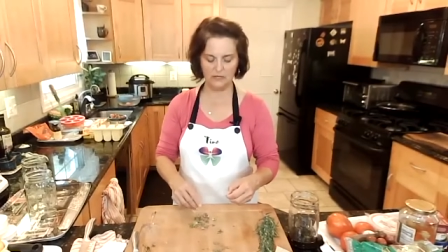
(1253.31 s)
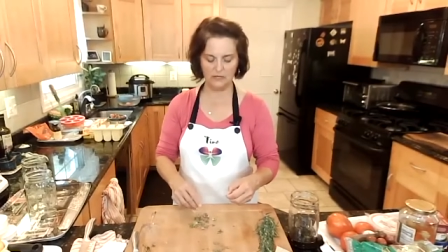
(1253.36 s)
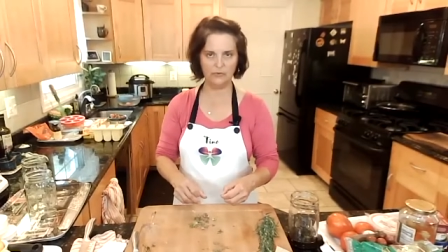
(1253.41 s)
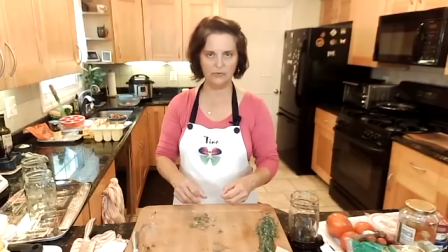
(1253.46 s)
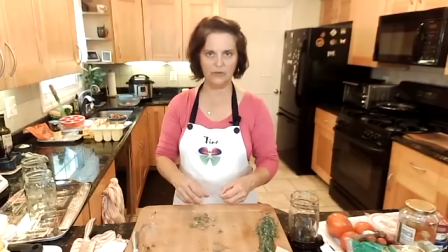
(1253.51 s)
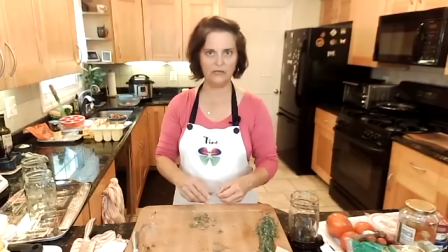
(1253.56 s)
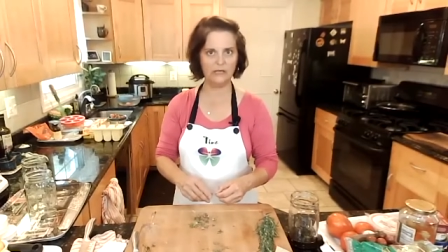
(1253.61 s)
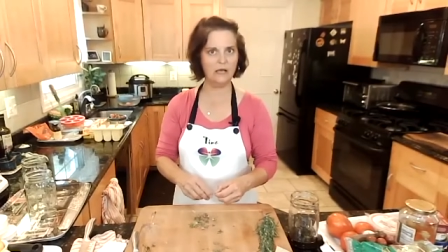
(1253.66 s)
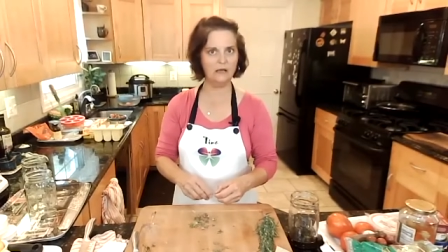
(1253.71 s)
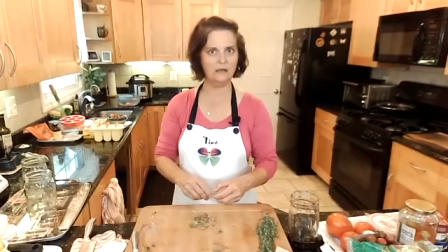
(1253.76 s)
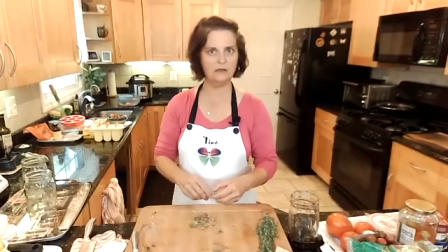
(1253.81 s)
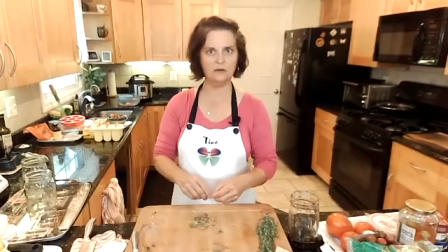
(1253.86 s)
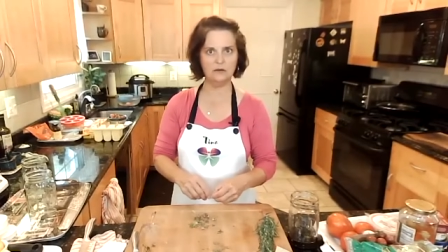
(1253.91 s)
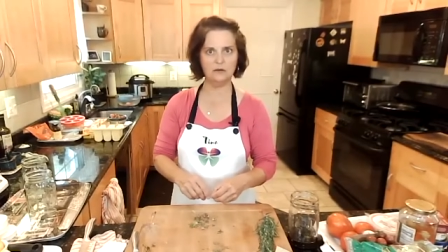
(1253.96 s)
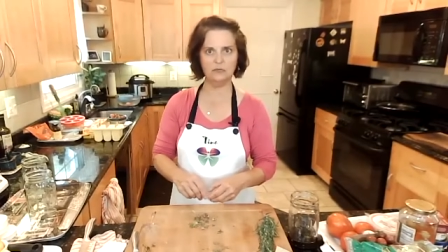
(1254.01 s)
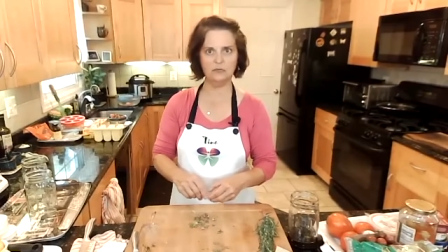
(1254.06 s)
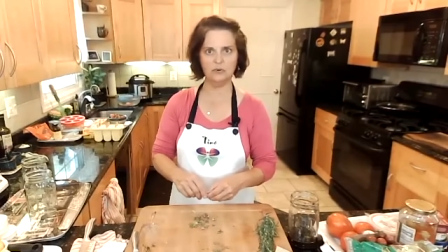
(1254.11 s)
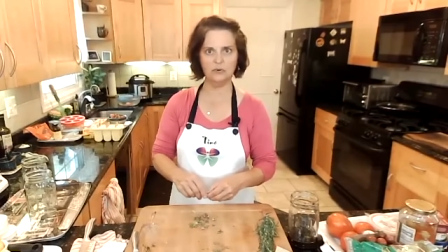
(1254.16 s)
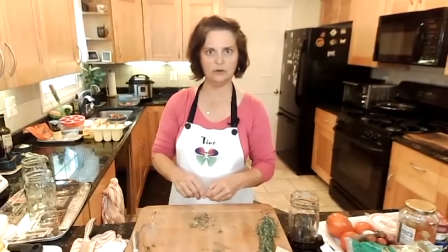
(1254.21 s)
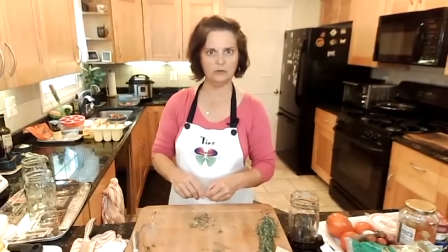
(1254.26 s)
But yeah, you
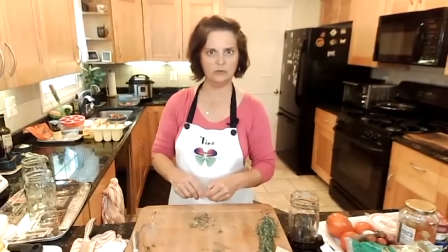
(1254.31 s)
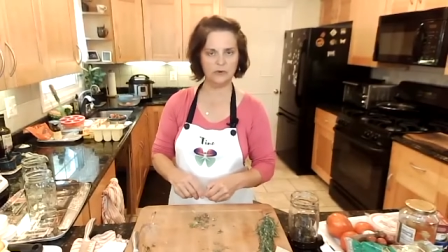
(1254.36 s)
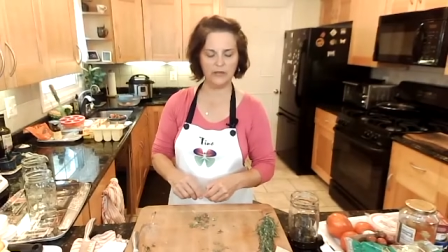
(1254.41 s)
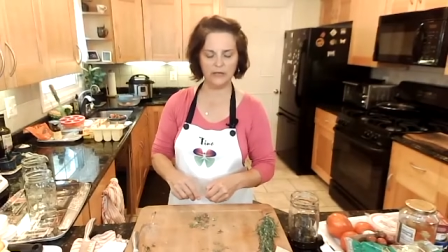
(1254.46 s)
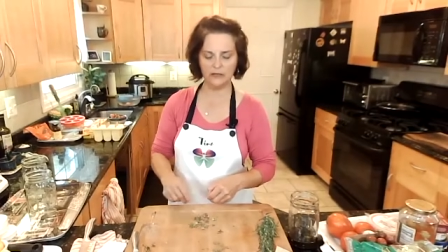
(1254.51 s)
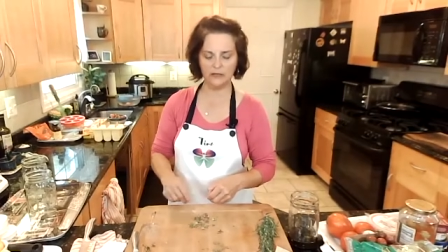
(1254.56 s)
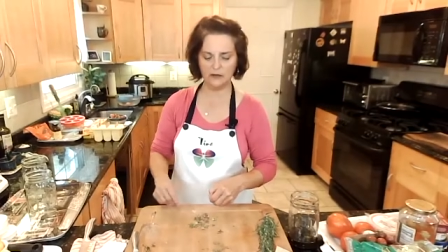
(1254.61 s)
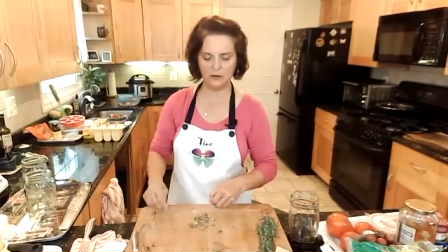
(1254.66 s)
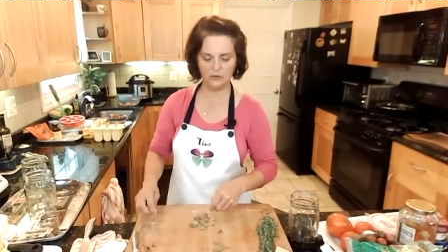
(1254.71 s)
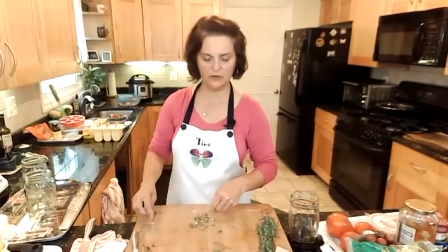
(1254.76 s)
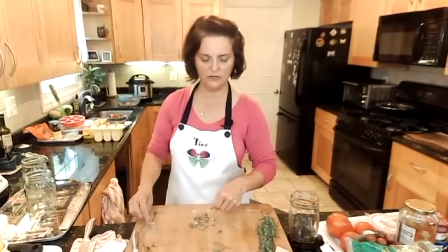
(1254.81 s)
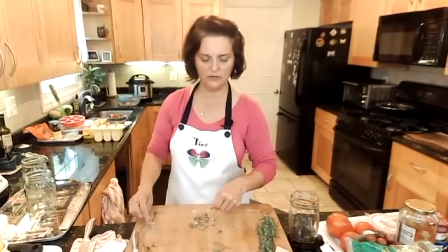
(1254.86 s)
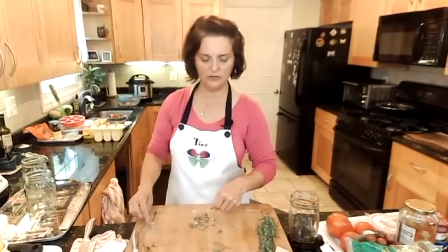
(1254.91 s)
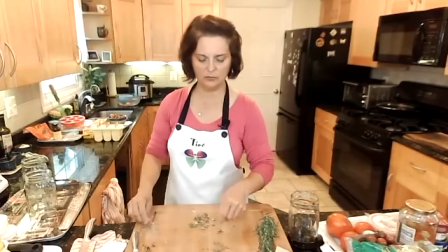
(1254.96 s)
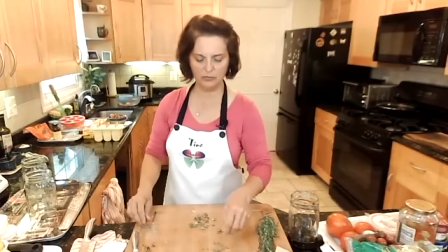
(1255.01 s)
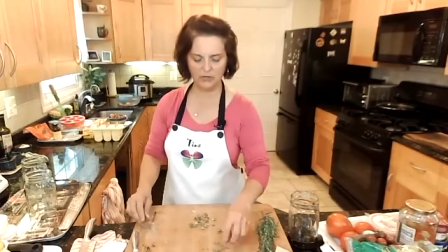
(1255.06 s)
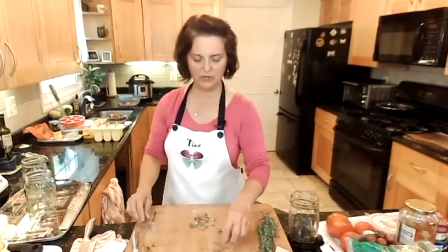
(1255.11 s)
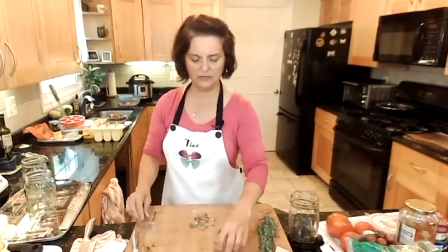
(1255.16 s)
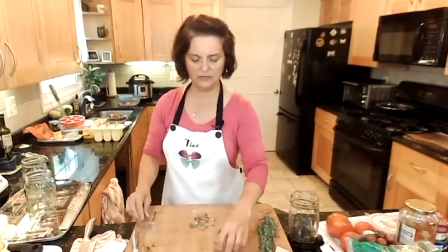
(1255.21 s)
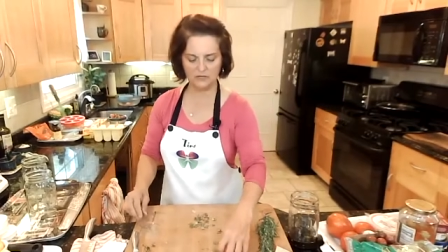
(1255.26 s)
can put oregano in your
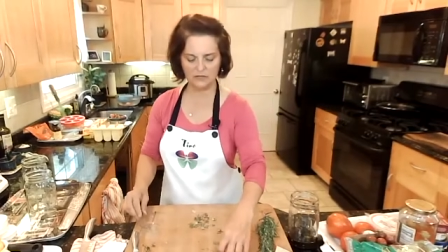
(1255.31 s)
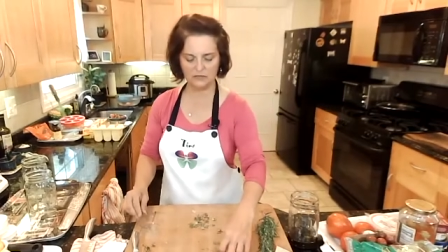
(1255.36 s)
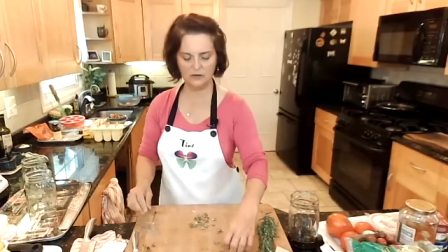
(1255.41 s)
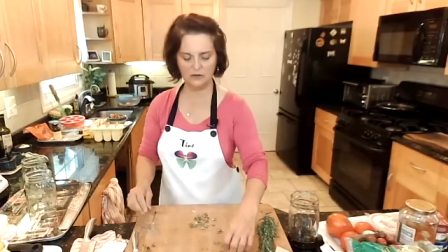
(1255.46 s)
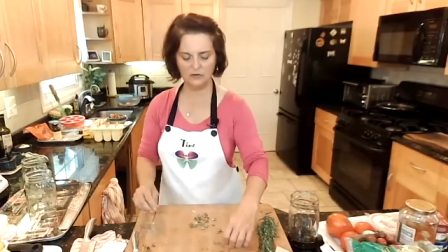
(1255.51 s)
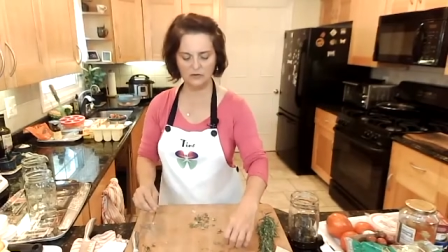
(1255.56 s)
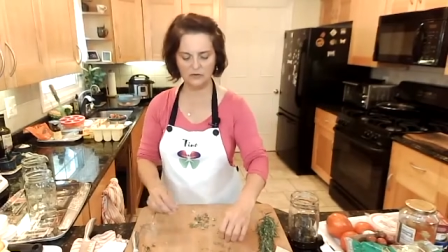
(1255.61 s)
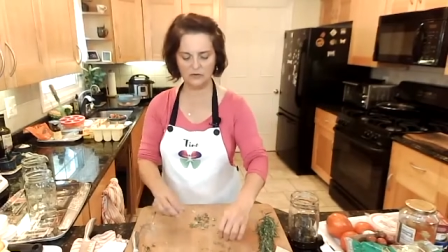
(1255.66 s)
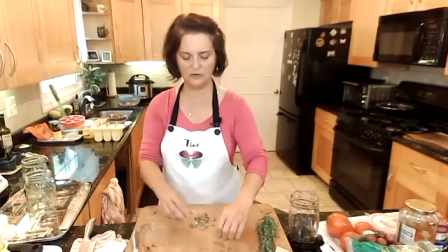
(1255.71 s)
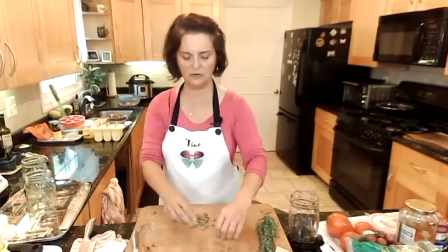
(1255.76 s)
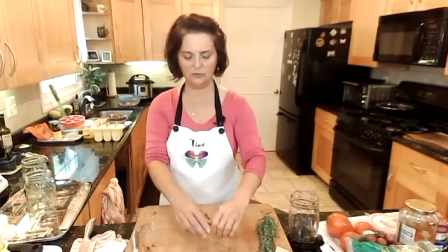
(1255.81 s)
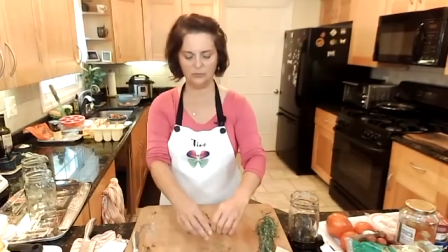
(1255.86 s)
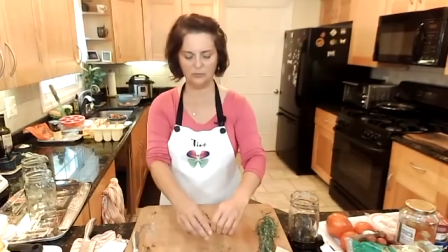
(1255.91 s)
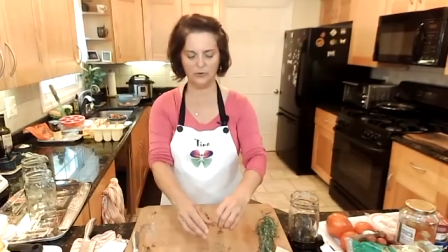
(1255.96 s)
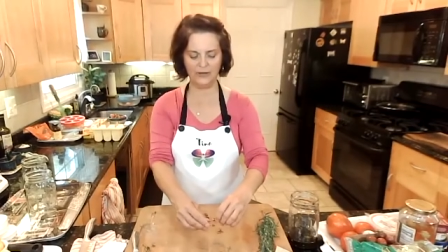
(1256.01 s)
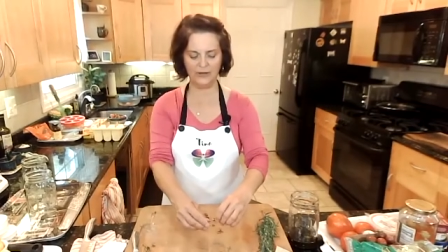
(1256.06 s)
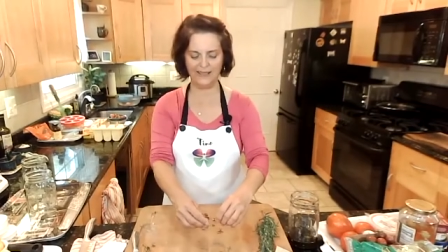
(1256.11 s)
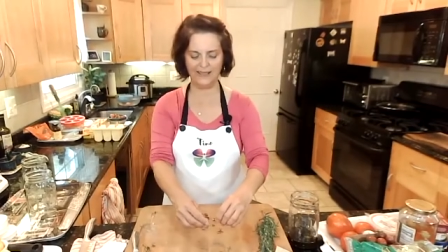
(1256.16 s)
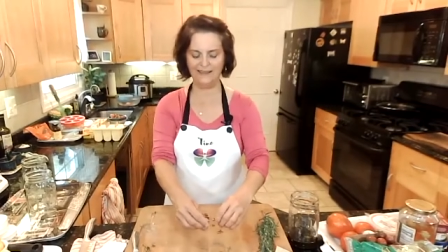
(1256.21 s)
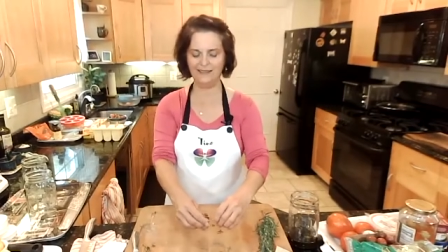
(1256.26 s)
pesto. You can
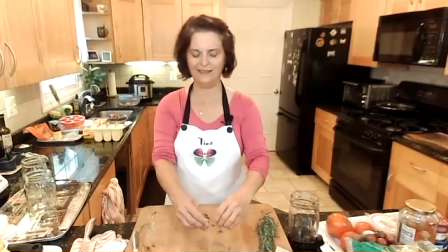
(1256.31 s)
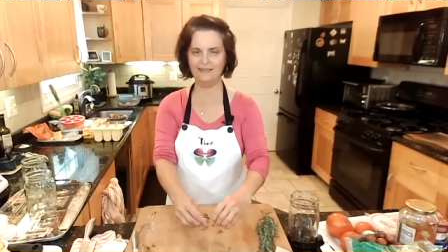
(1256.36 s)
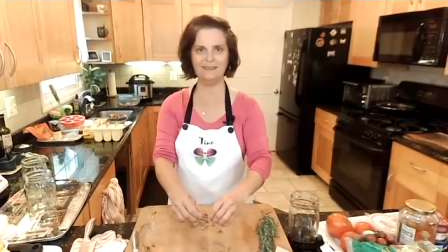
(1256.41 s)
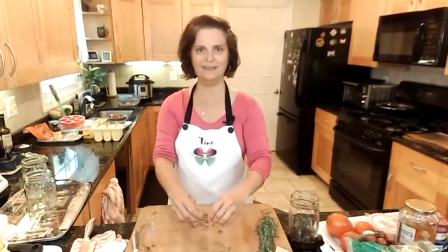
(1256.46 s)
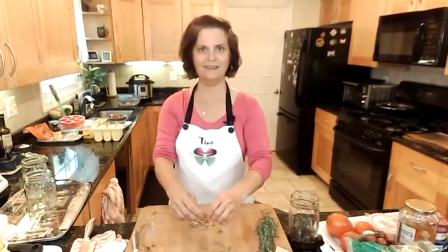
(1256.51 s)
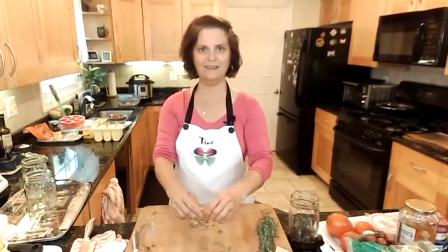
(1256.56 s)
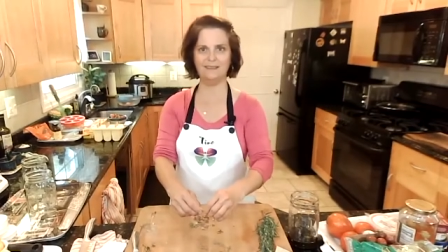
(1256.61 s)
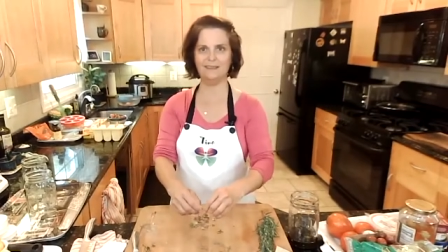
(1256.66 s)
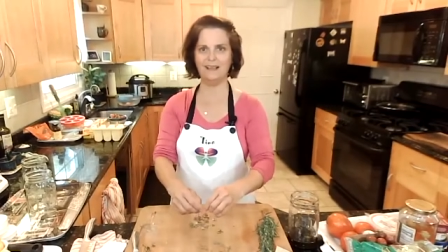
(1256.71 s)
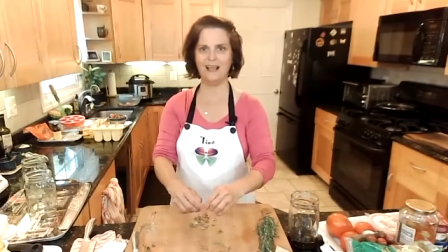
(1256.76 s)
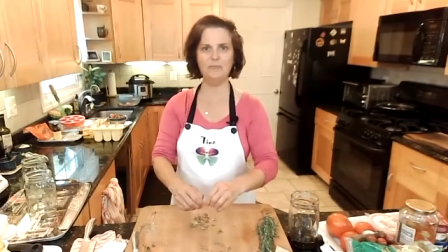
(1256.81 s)
put anything.